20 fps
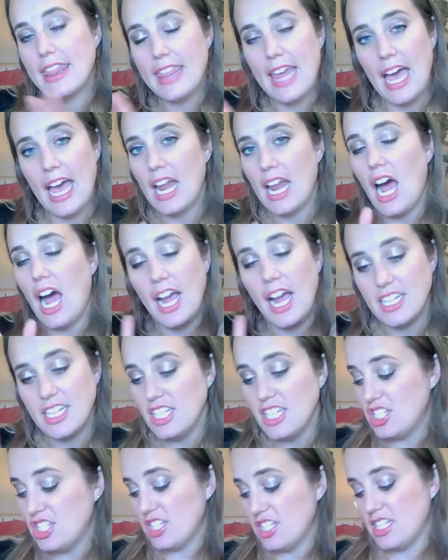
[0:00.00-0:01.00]
That, I,
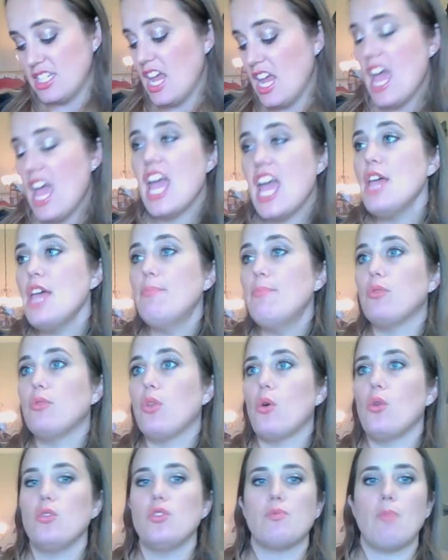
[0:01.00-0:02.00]
it's just, it
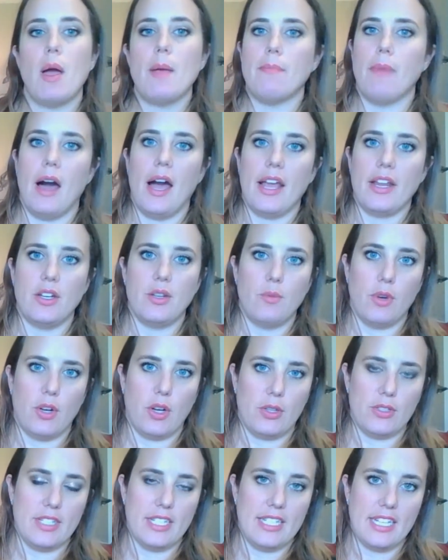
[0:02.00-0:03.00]
blows my mind
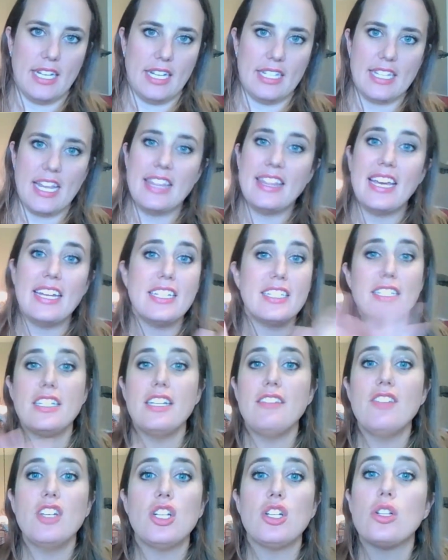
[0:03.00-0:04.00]
what Ulta does. And that
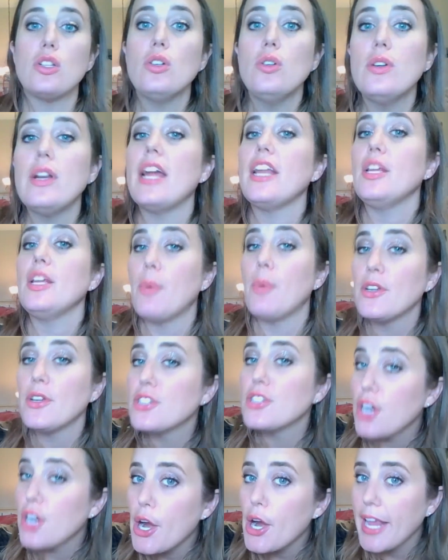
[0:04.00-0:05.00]
doesn't even include any
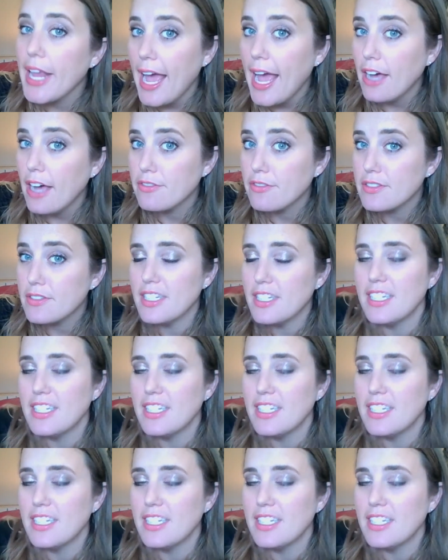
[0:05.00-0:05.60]
points you already have.